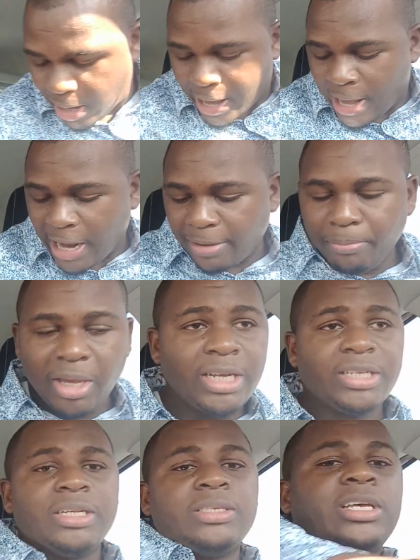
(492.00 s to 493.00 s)
I had
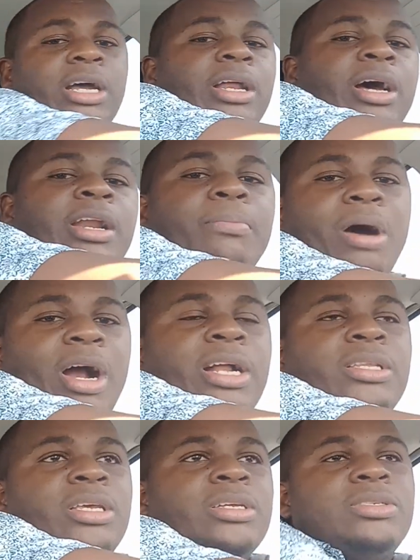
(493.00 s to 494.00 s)
meetings and, and a bag
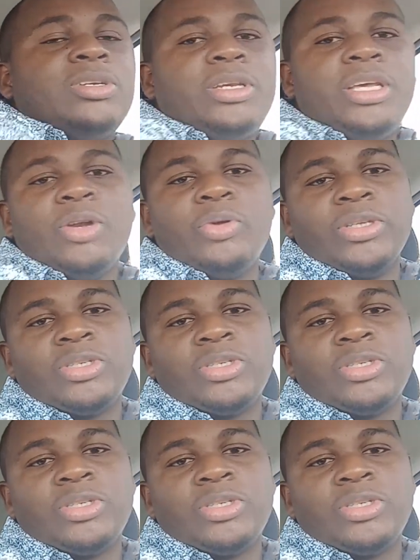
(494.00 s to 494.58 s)
of things to deal with.